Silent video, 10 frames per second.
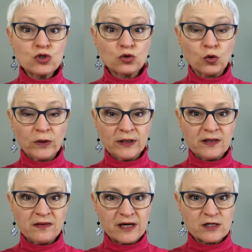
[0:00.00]
to going
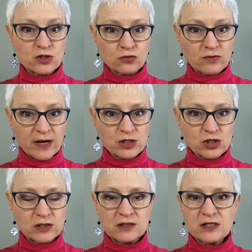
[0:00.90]
in that
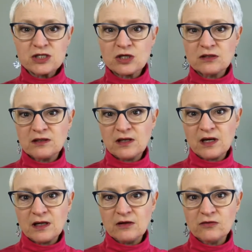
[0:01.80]
direction so that
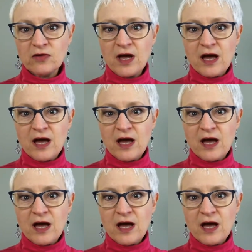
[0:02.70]
they have